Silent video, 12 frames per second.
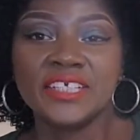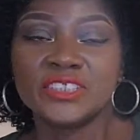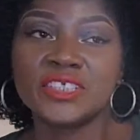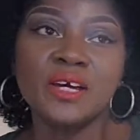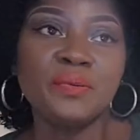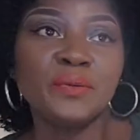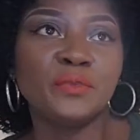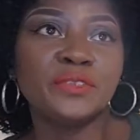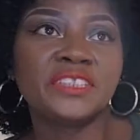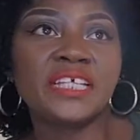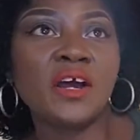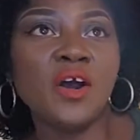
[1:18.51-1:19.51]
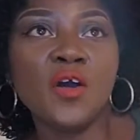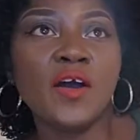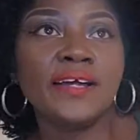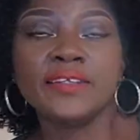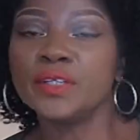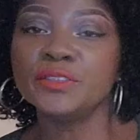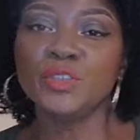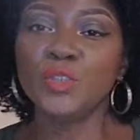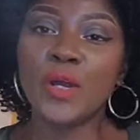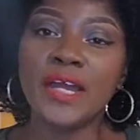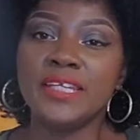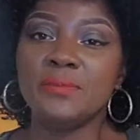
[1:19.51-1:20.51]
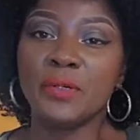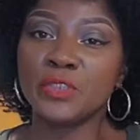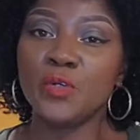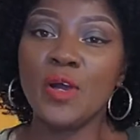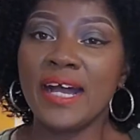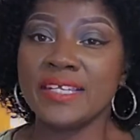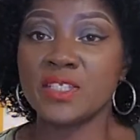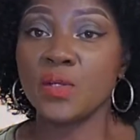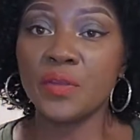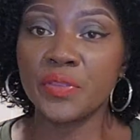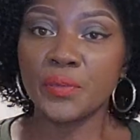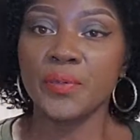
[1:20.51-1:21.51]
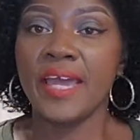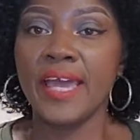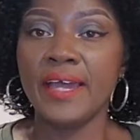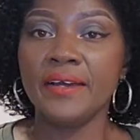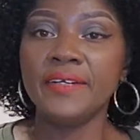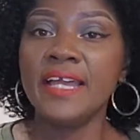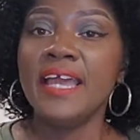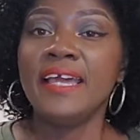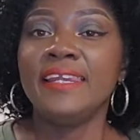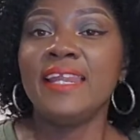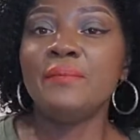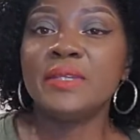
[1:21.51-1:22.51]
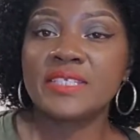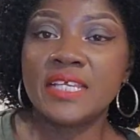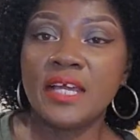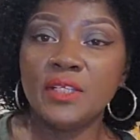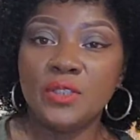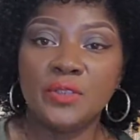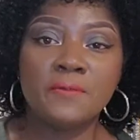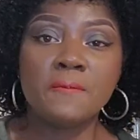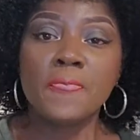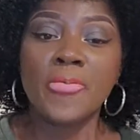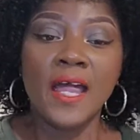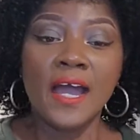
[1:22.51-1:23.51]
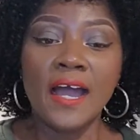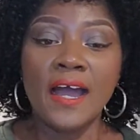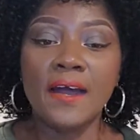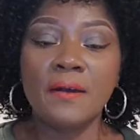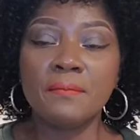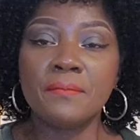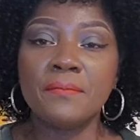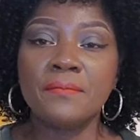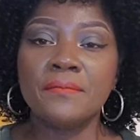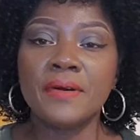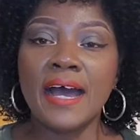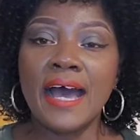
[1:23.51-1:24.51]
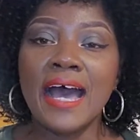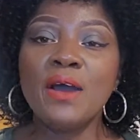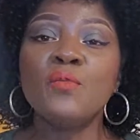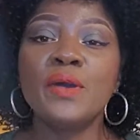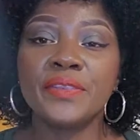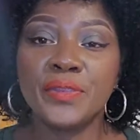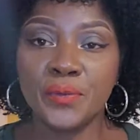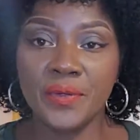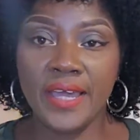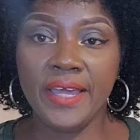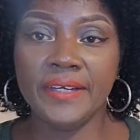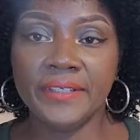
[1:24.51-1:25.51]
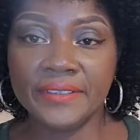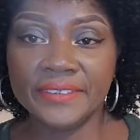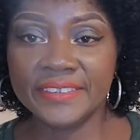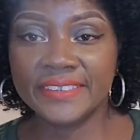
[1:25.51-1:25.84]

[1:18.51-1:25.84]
Some people will say, "Oh, I don't know anybody who has gone through hell." Let me tell you, I went through hell.